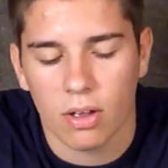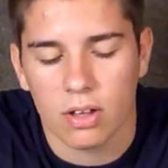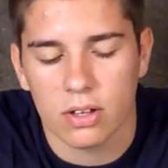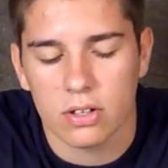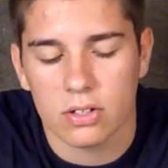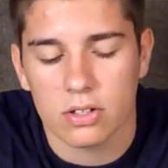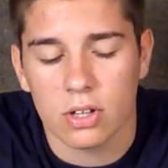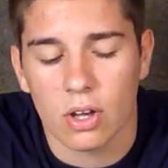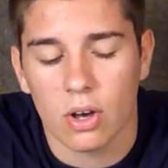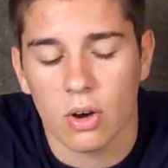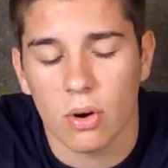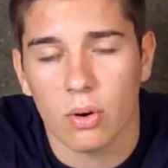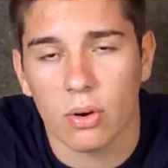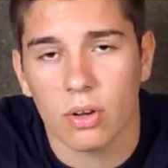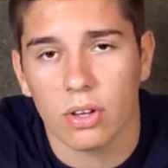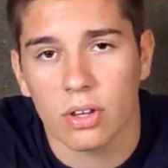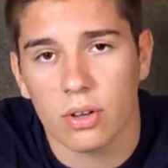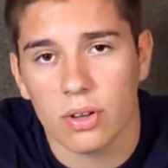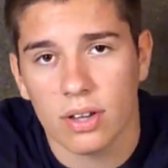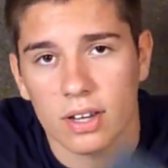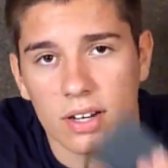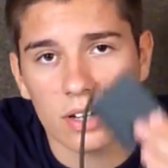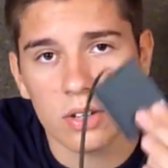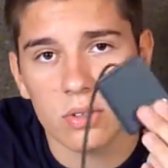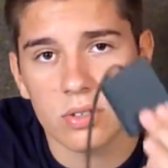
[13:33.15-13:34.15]
So you
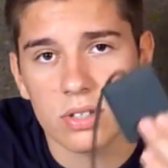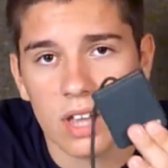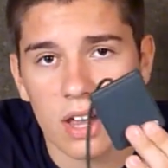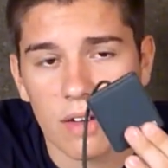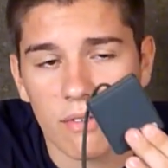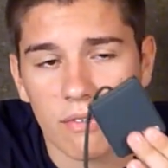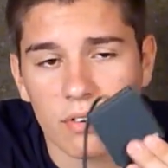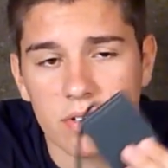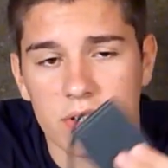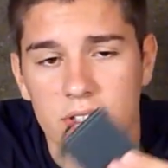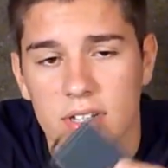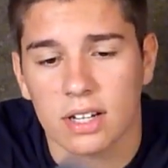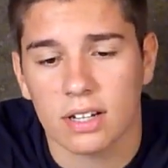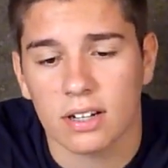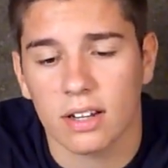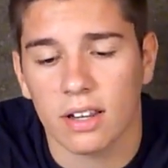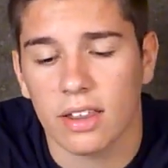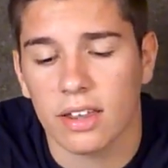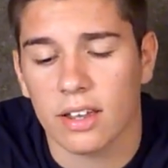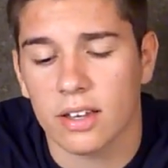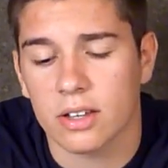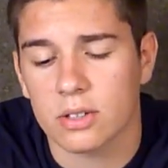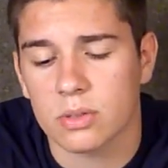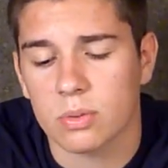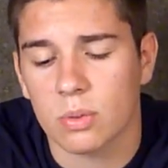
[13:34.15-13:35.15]
can use that for
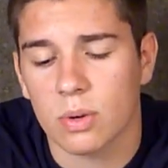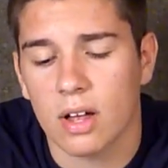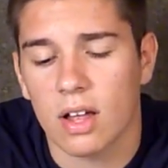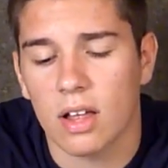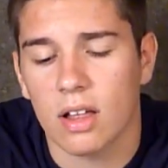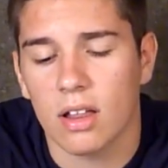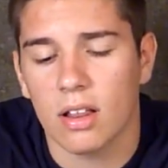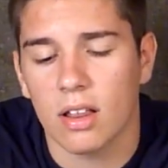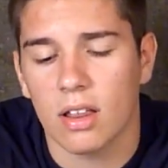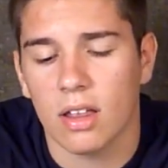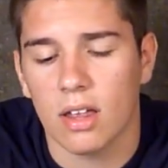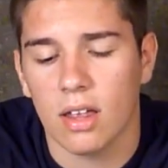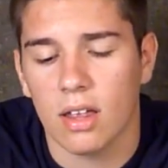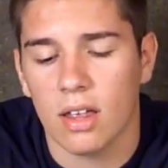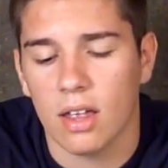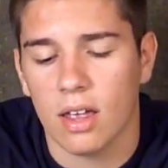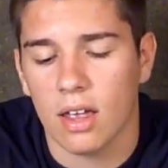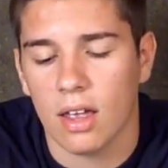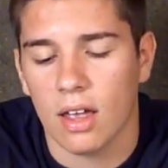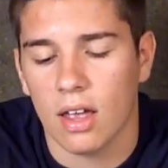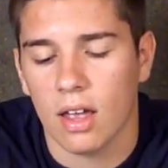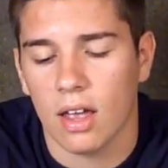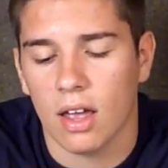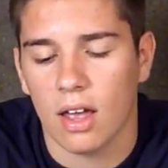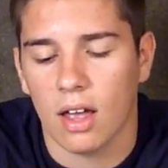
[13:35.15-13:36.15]
signaling as well.
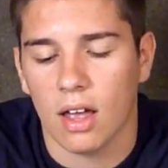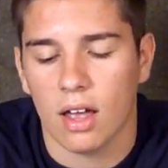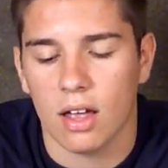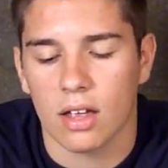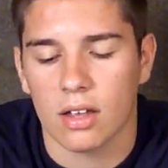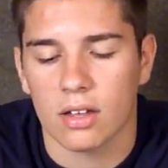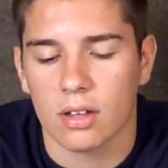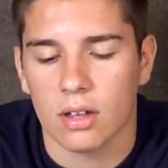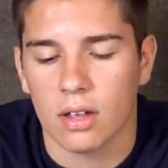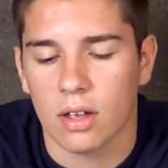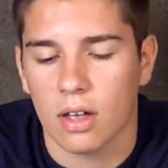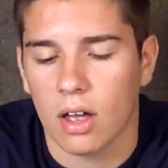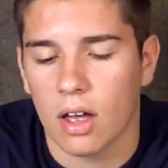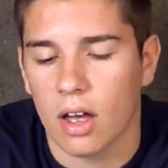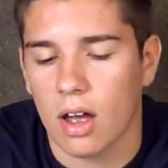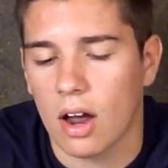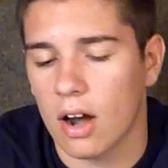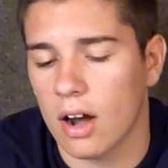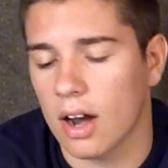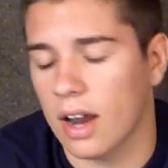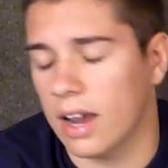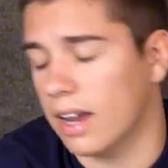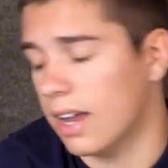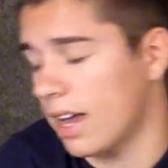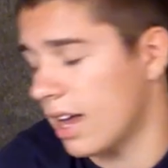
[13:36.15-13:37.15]

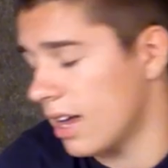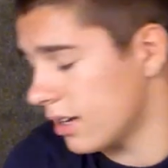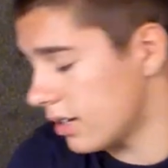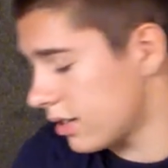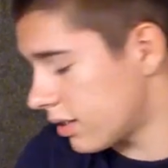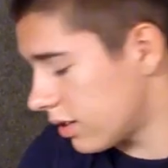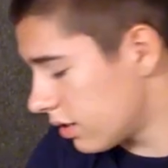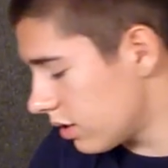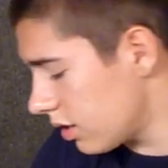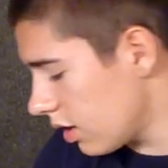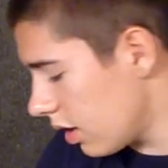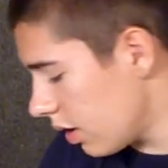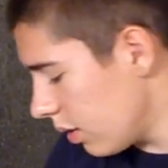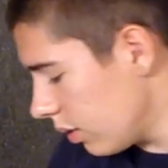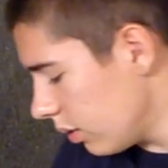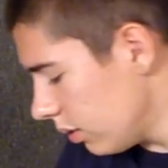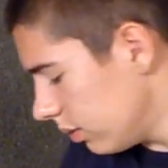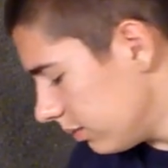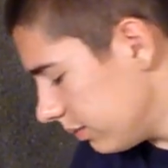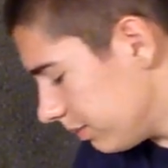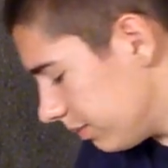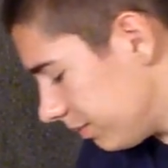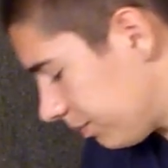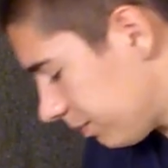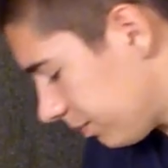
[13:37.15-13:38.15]
Alright guys, so
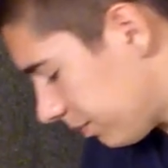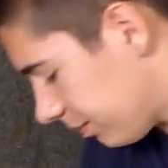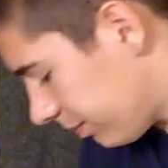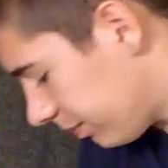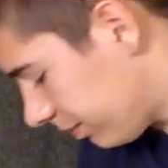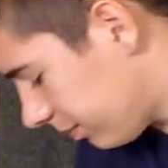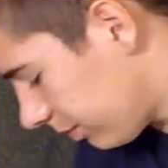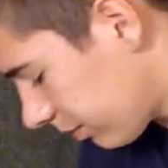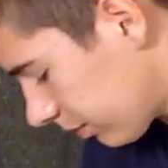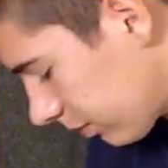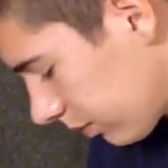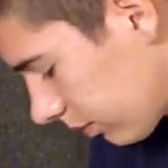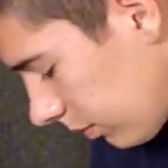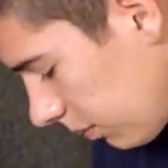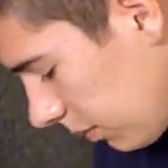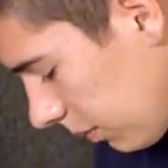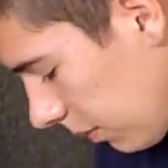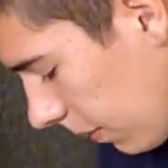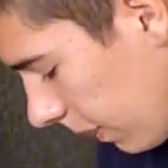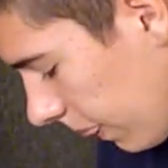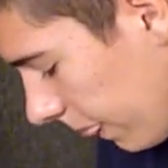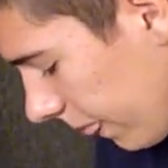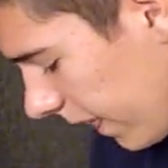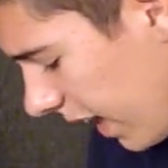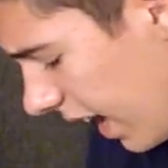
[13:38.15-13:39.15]

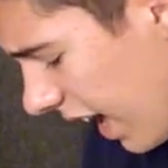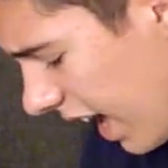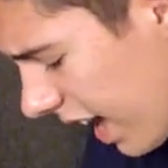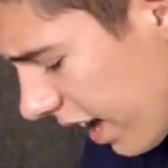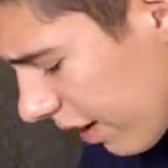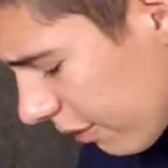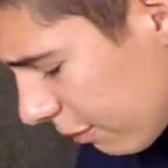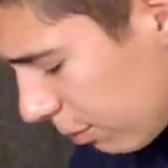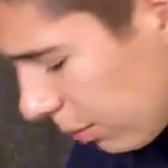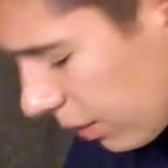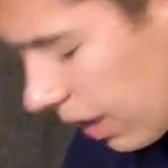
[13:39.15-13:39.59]
I have